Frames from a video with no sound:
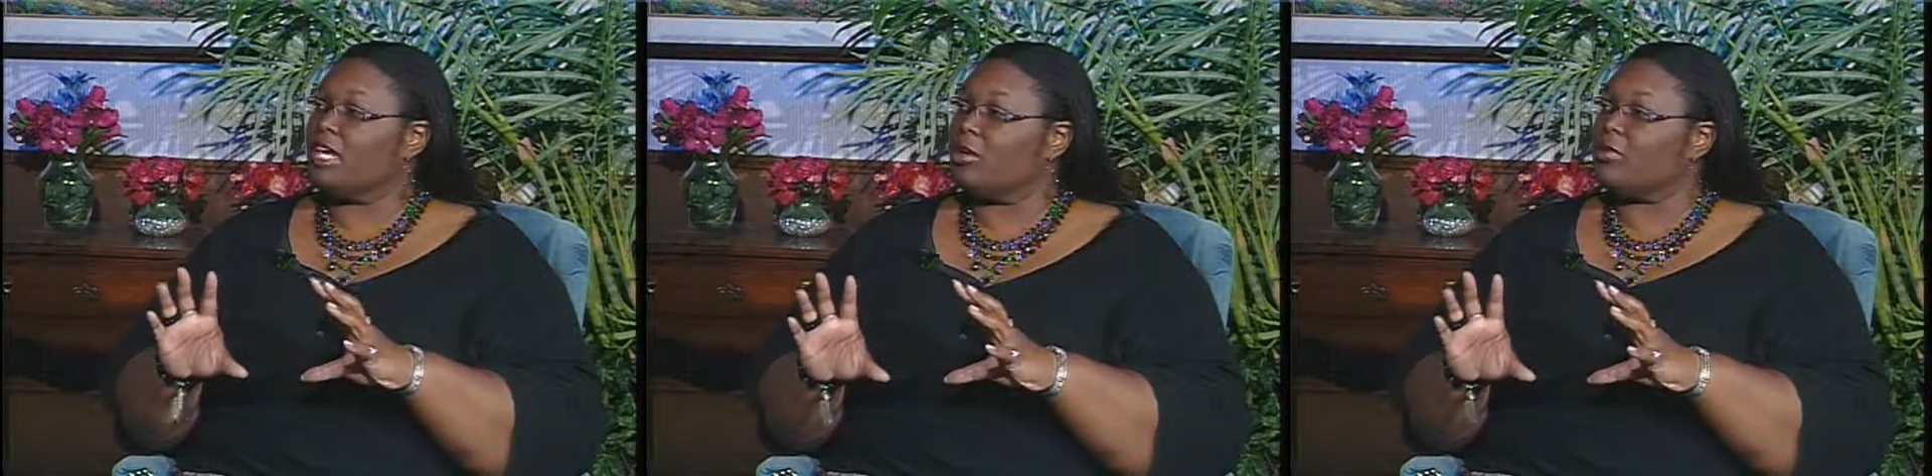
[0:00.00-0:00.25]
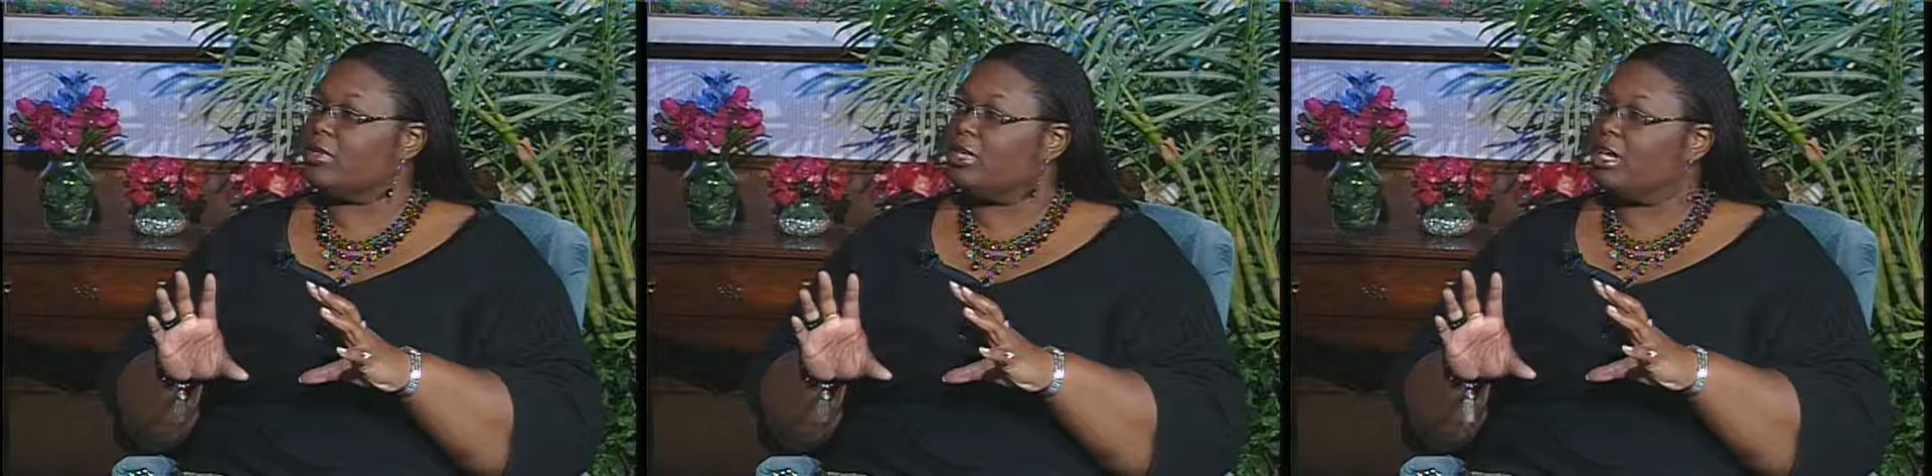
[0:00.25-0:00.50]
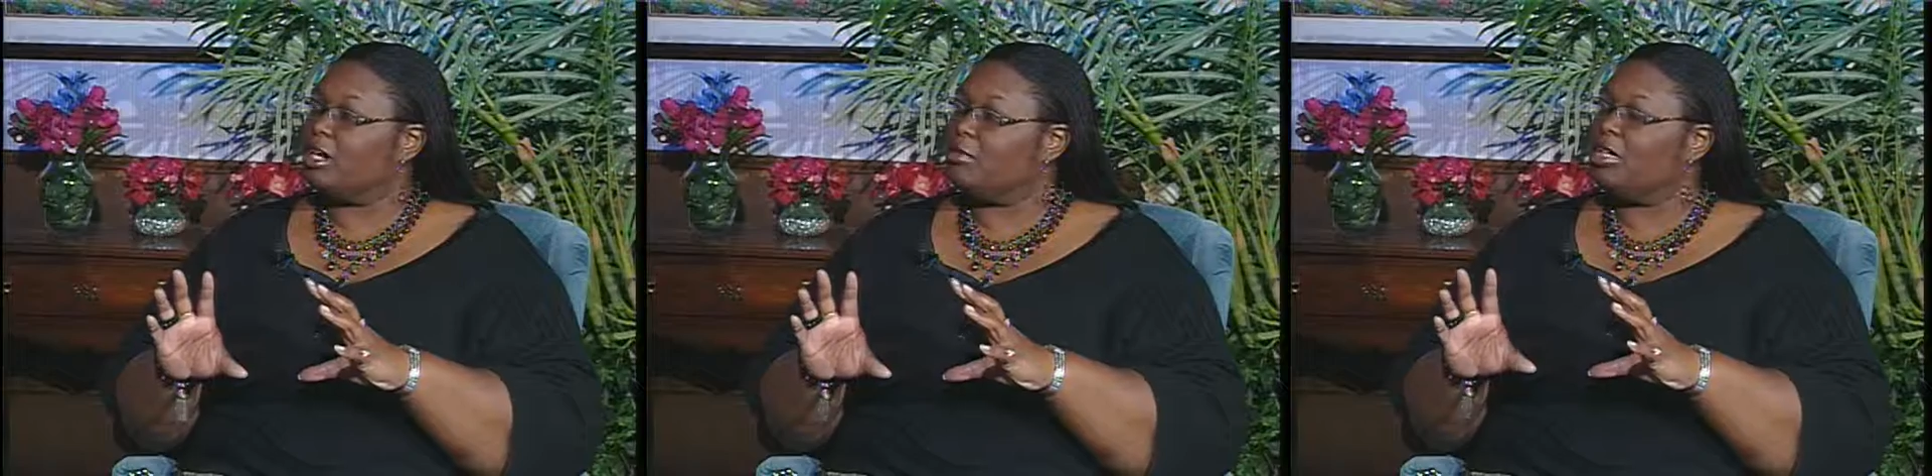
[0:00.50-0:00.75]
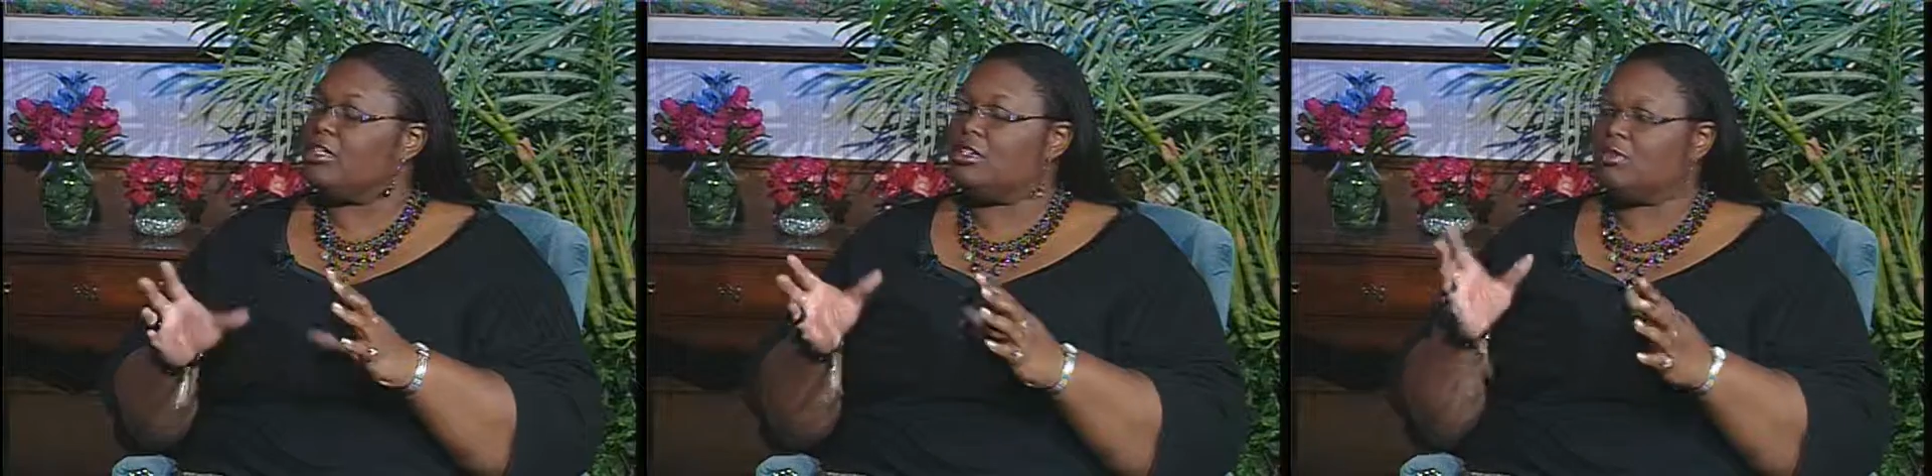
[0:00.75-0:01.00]

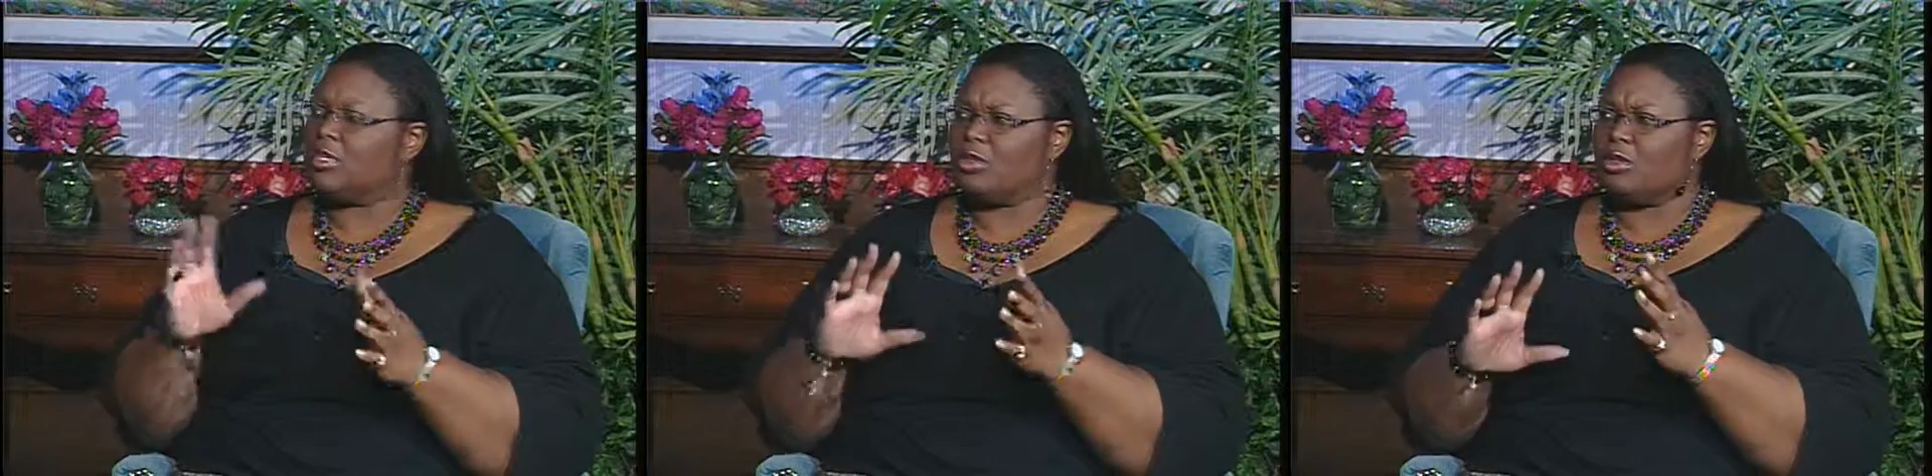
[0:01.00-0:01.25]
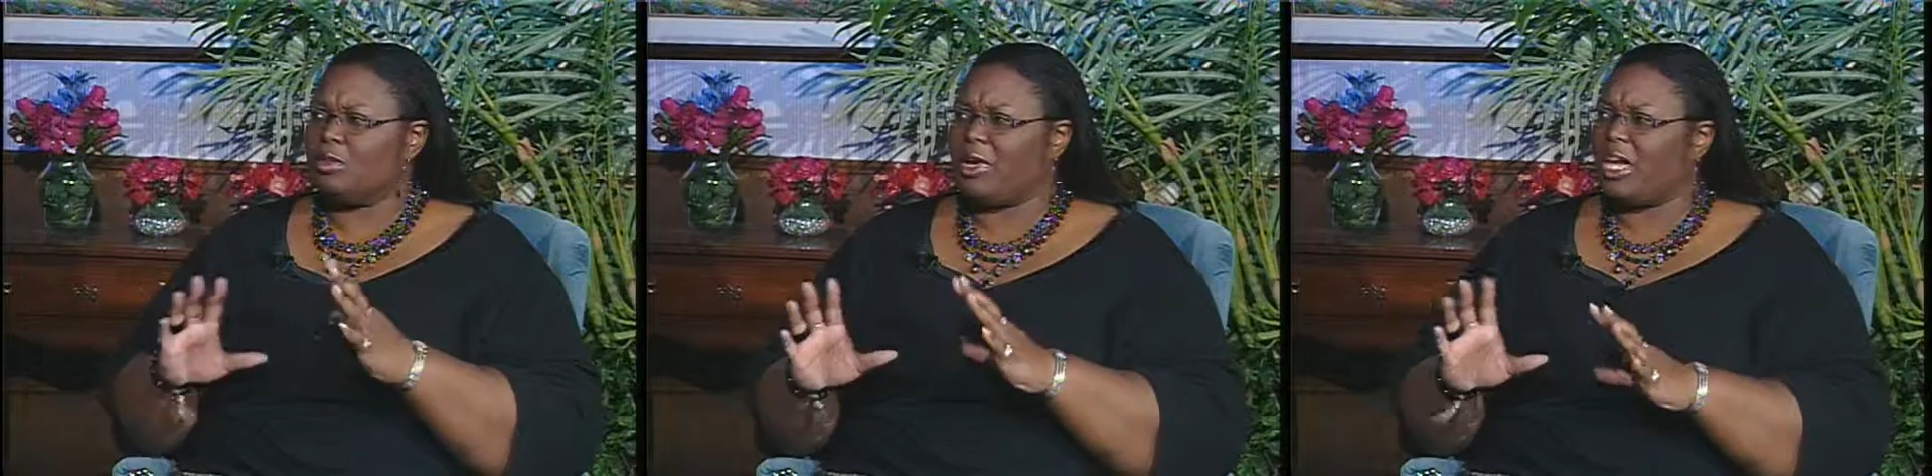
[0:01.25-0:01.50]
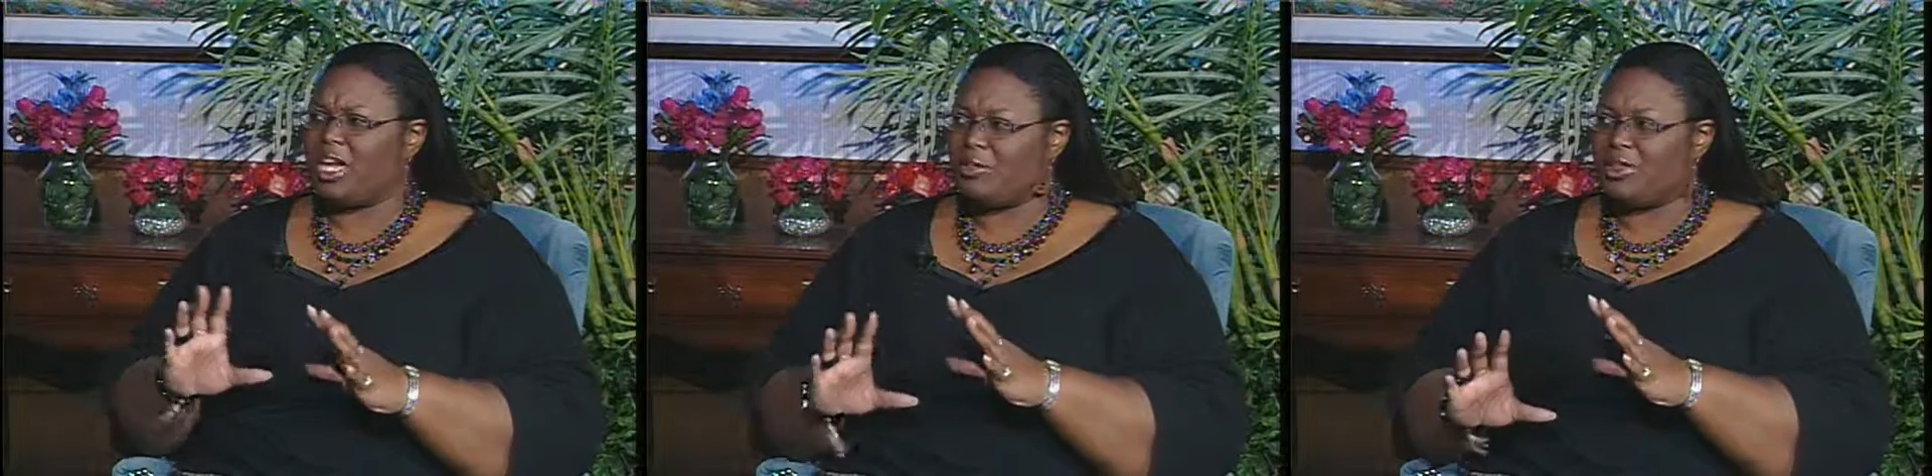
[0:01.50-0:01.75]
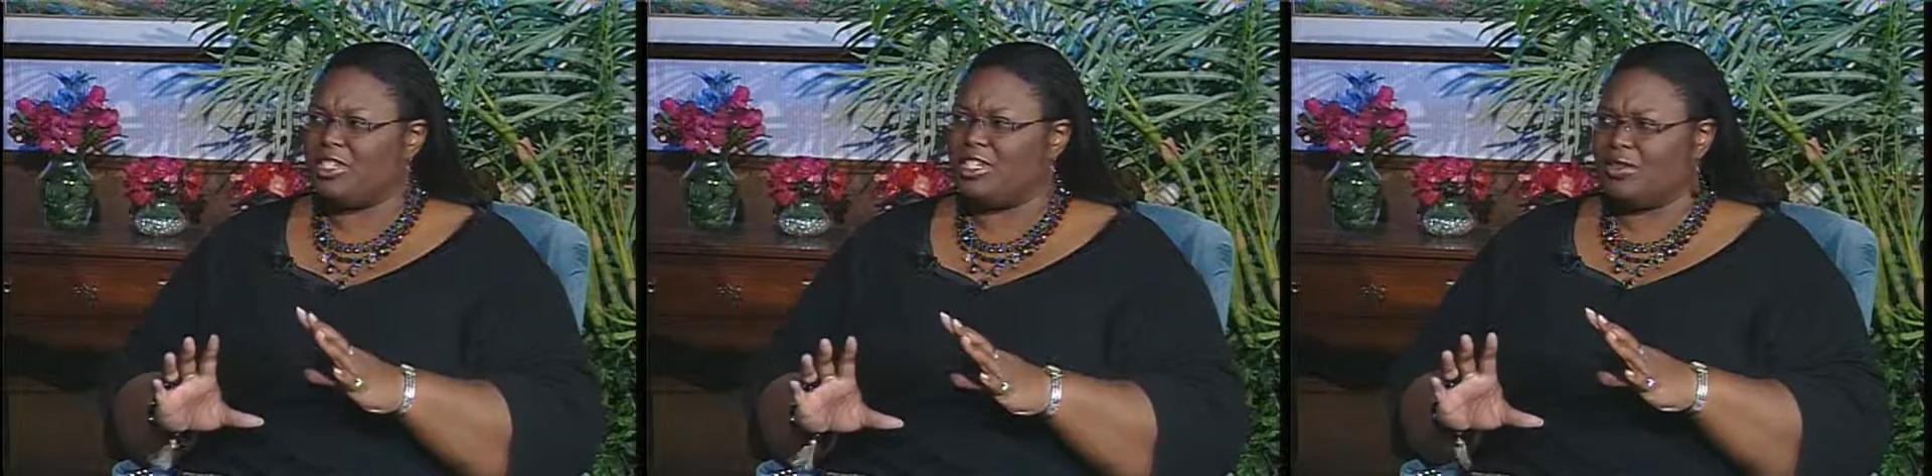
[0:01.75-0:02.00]
individual makeup
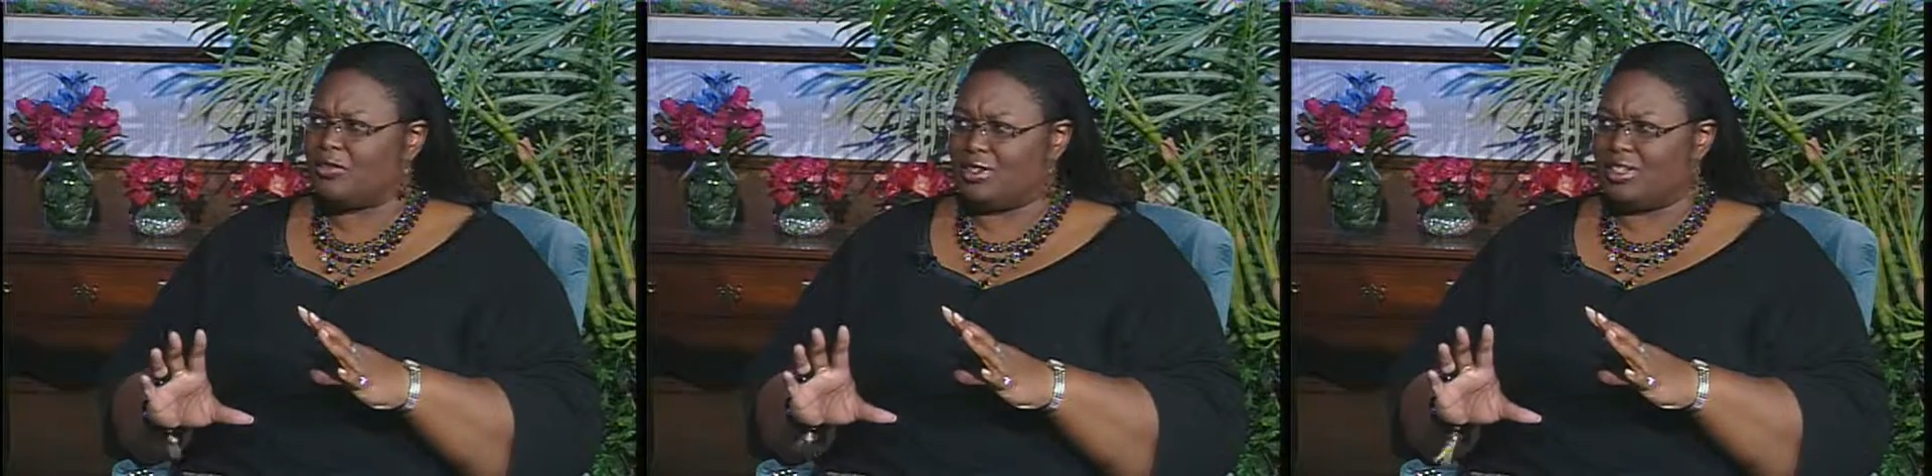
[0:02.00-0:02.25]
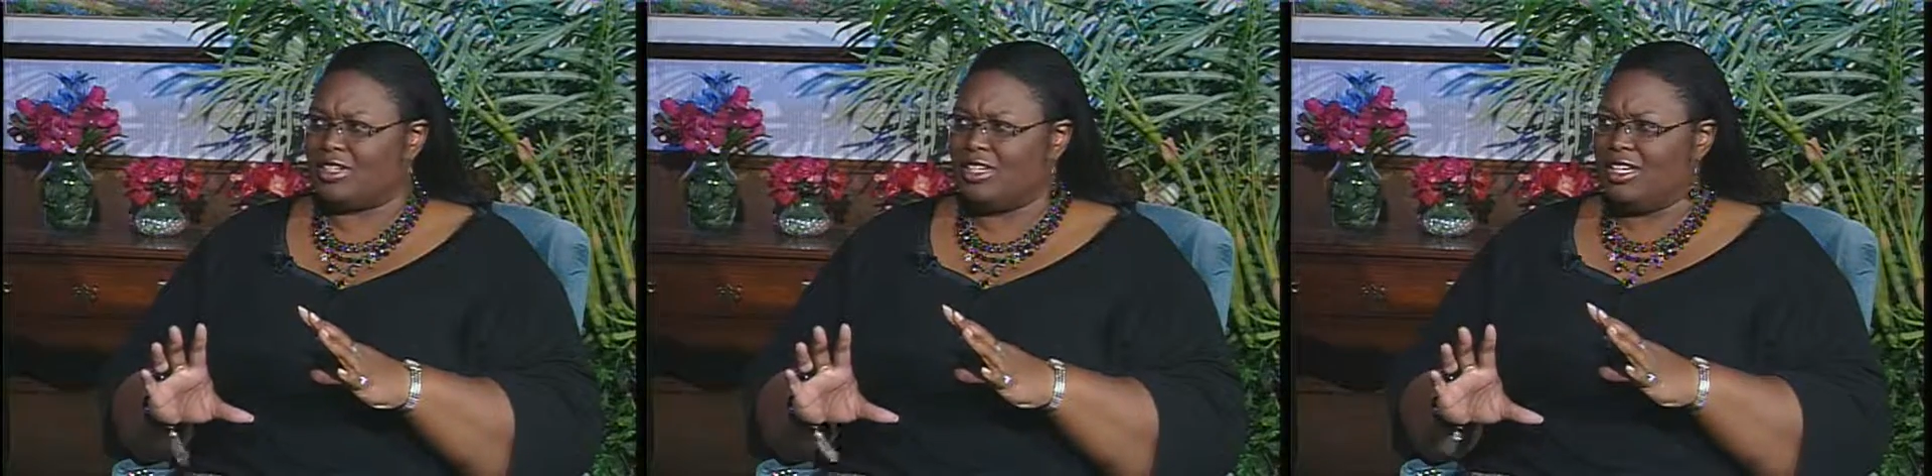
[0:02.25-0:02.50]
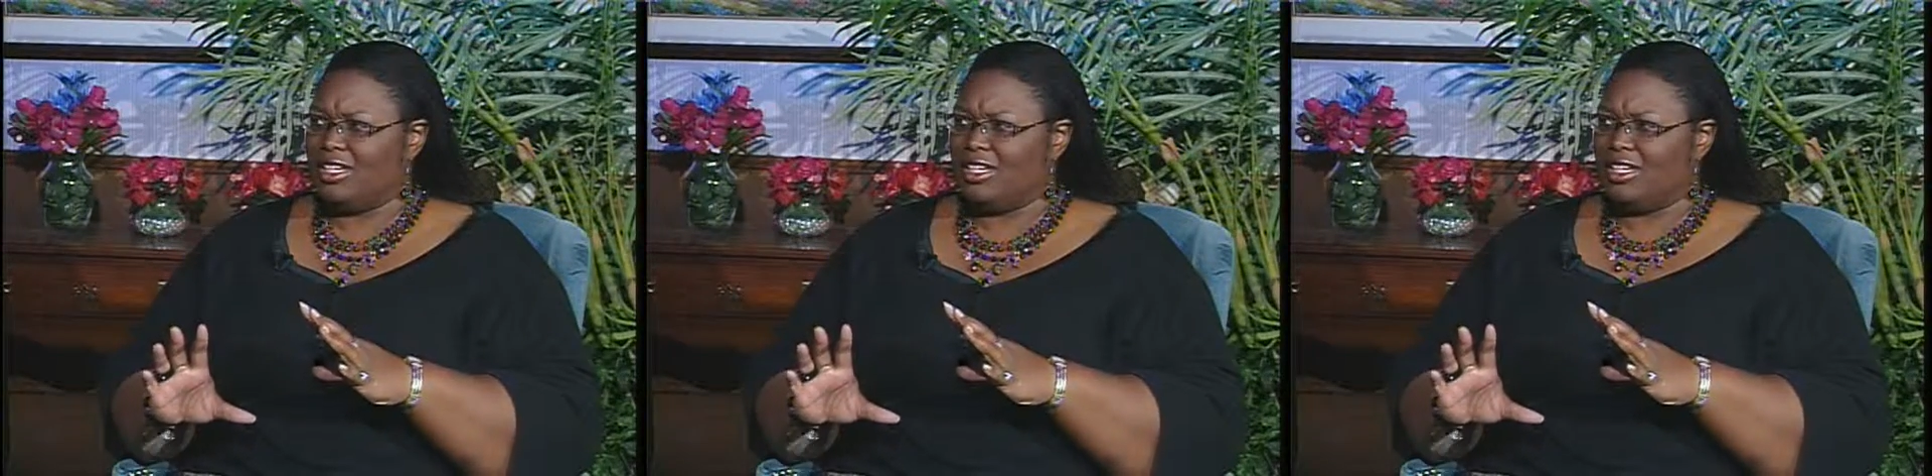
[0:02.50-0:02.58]
is different.